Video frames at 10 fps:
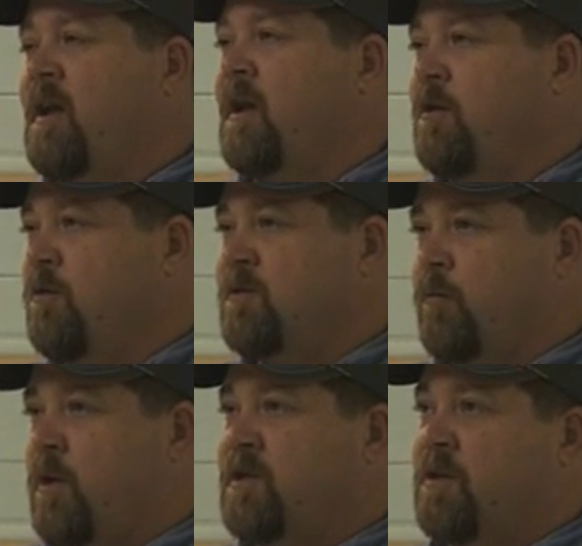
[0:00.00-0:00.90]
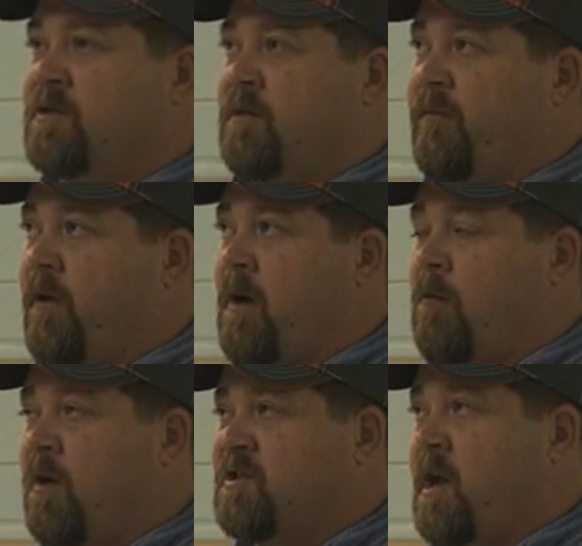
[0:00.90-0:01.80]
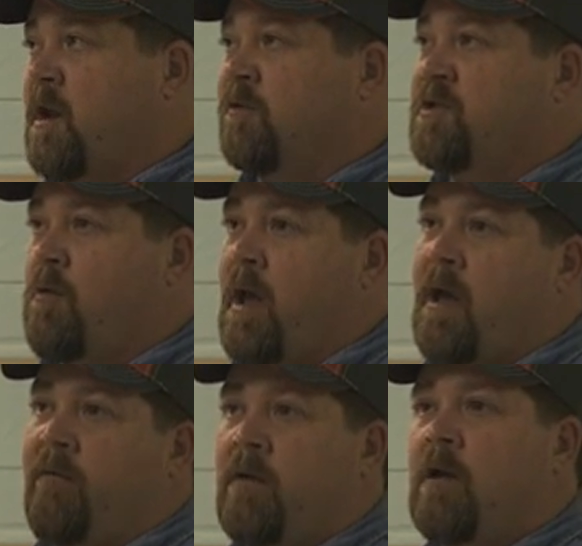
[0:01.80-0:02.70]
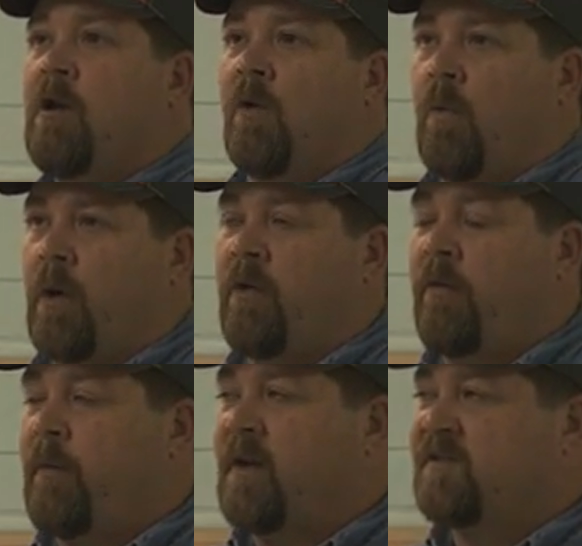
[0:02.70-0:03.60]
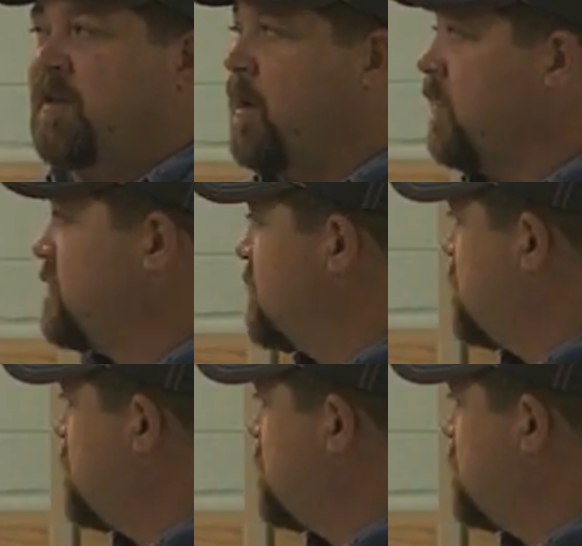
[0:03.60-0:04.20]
kind of do some research and figure out what channels you have, where are the best sales and